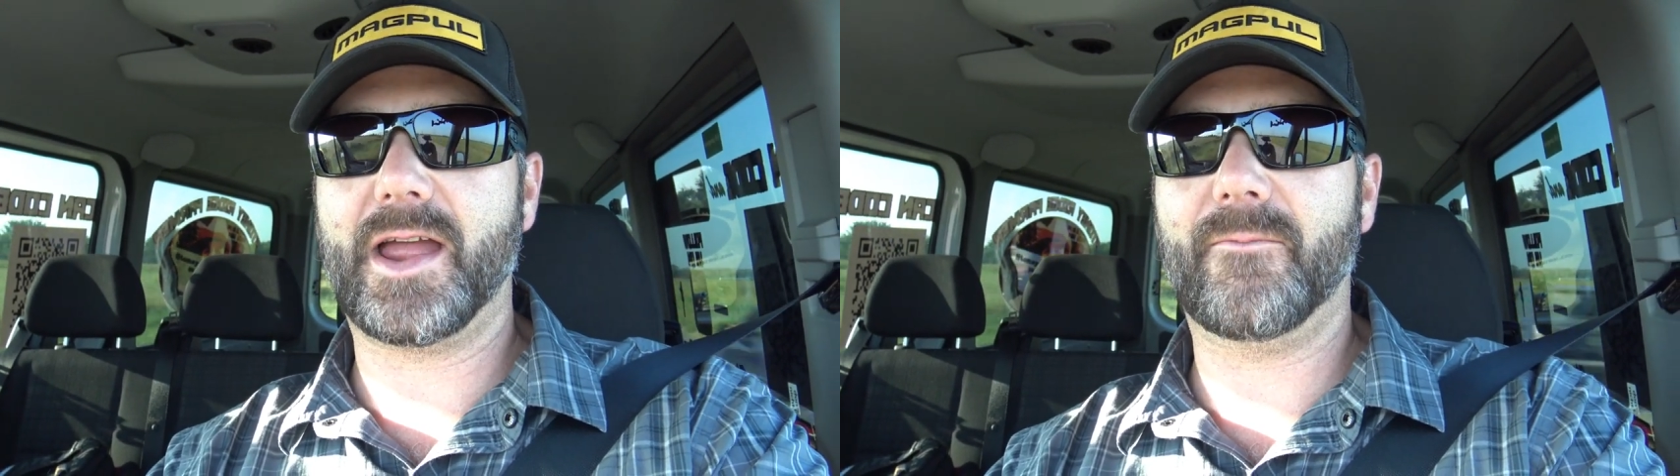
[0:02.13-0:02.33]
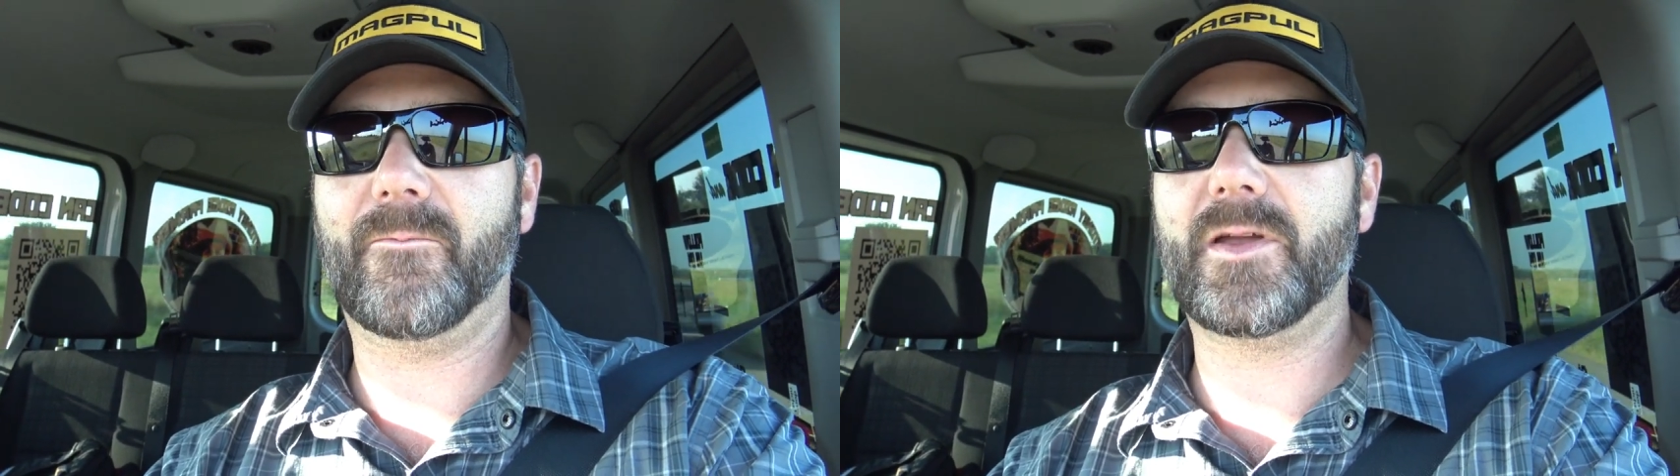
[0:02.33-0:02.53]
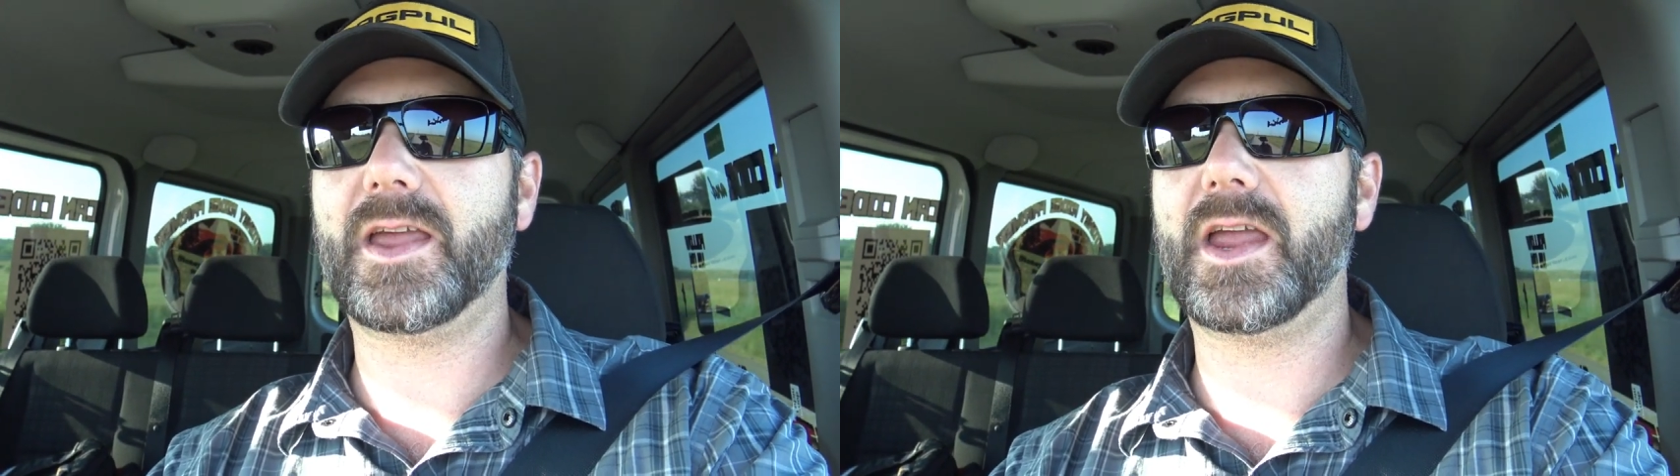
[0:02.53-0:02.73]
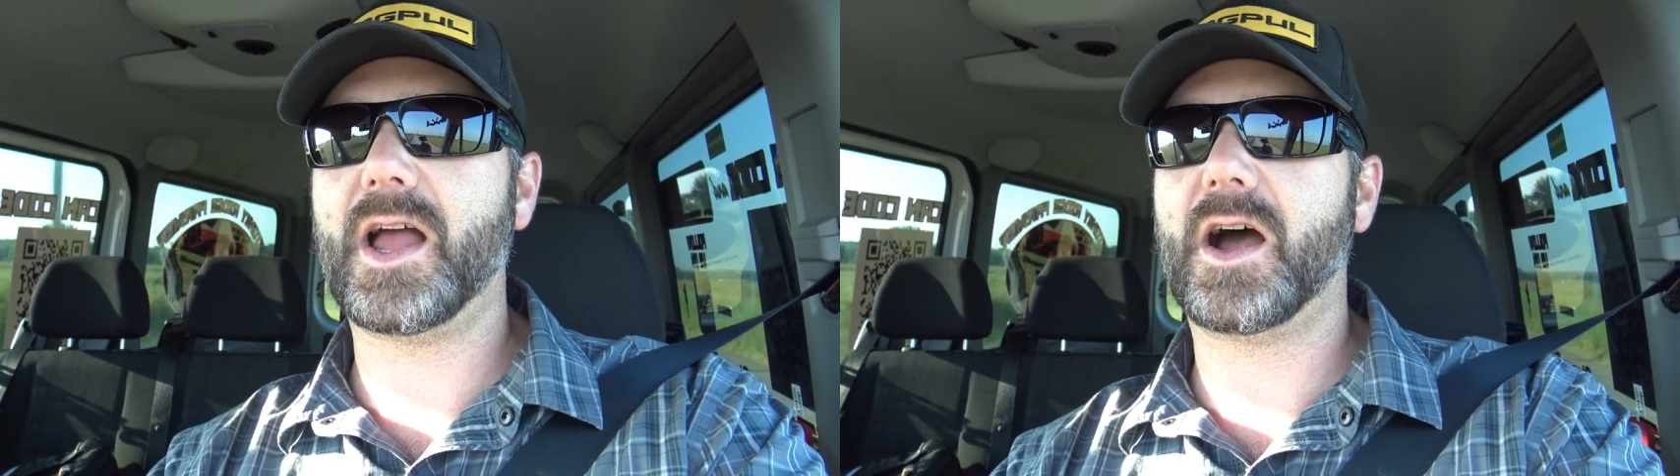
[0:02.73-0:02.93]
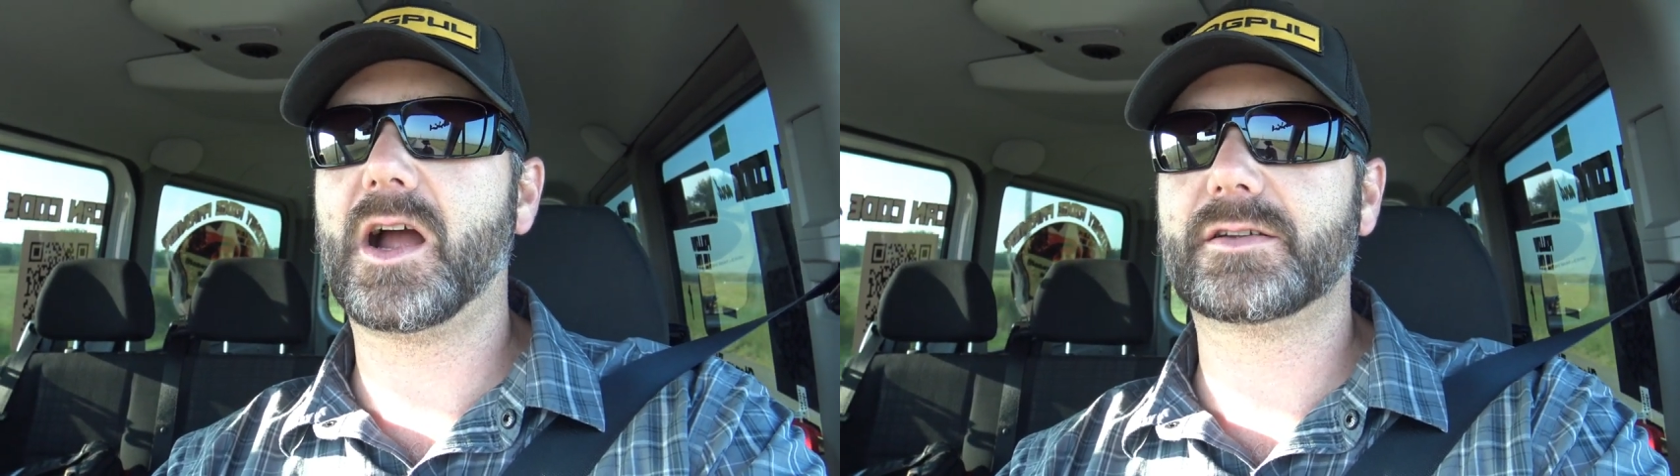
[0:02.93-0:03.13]
and we
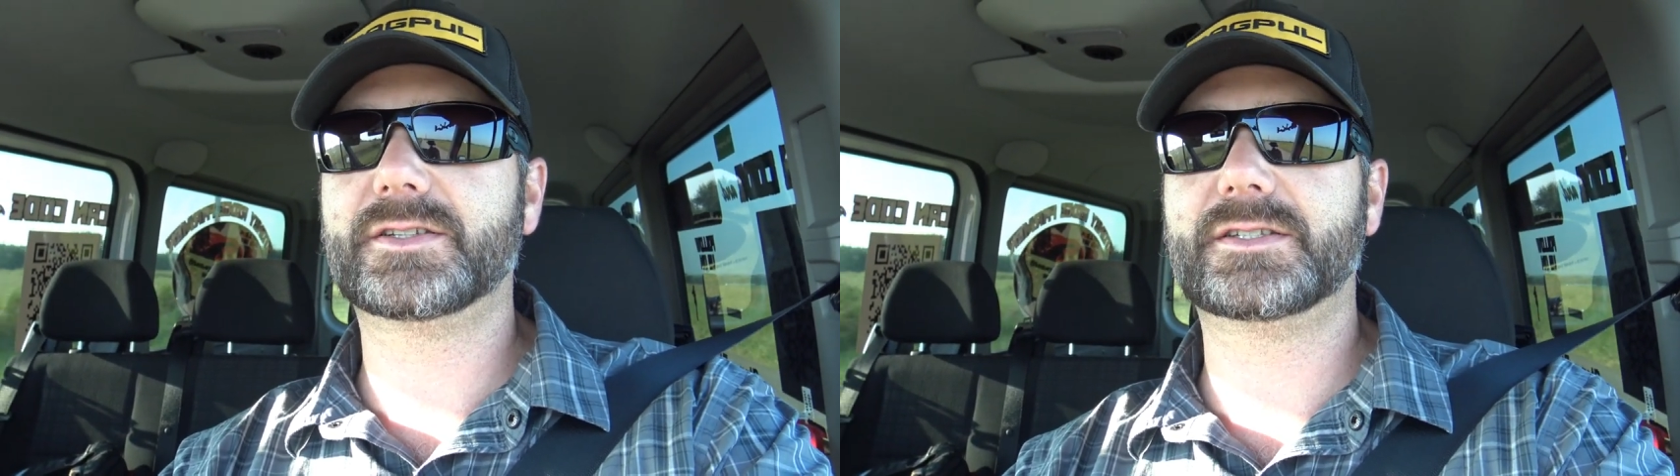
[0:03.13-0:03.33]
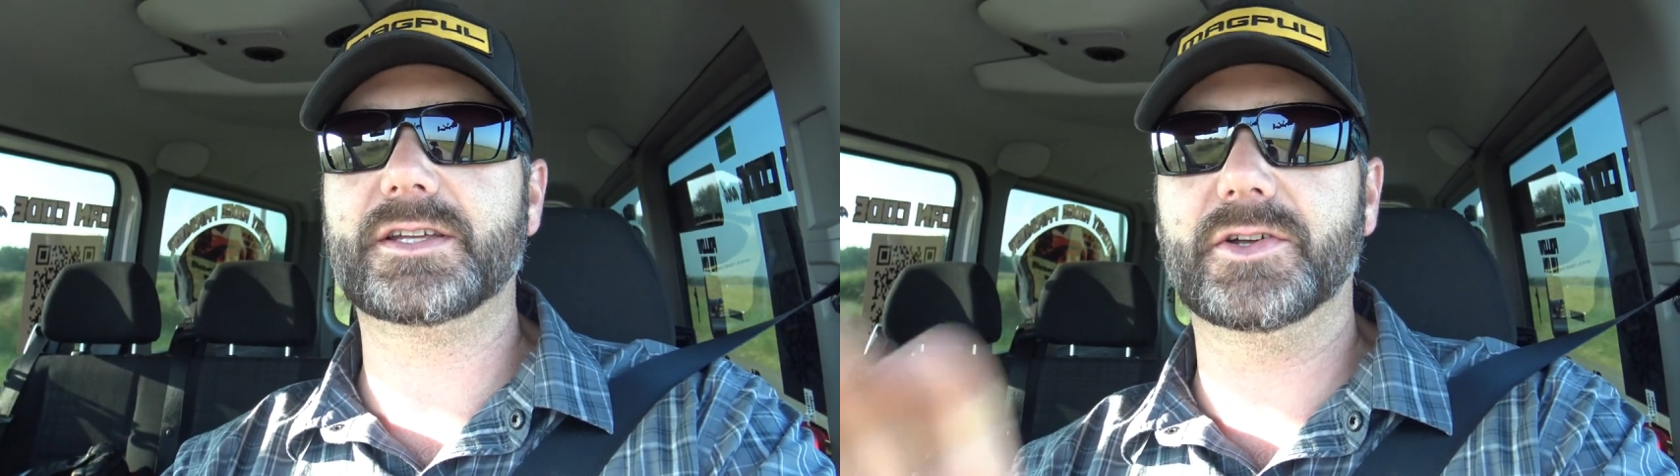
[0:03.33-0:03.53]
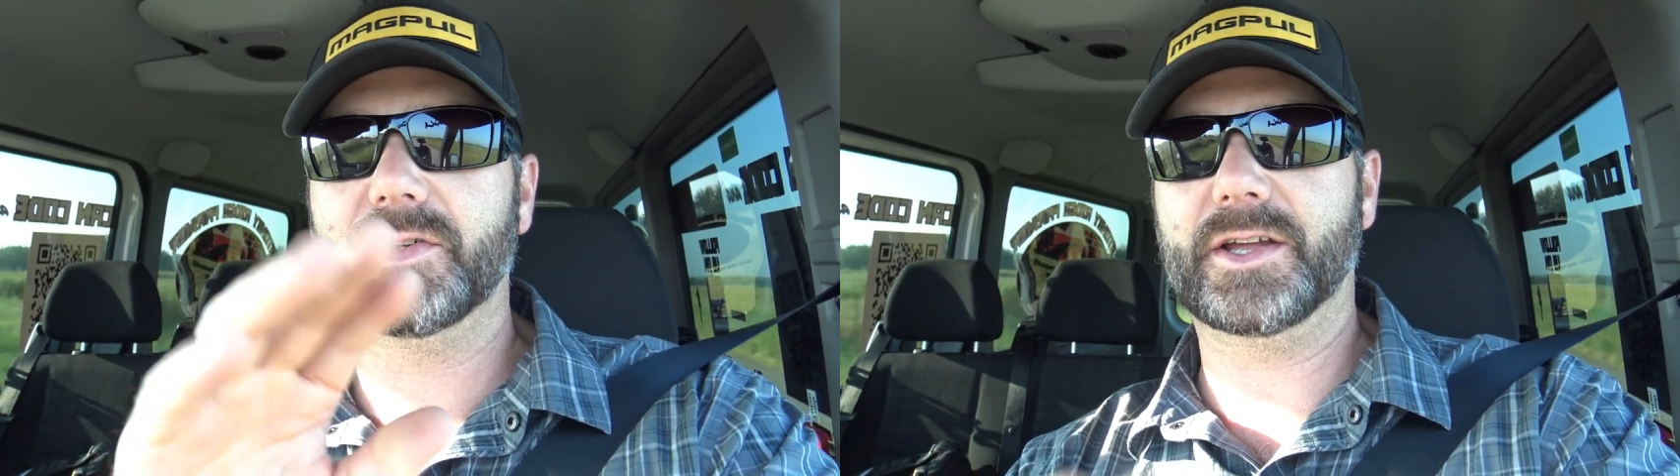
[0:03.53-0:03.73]
are still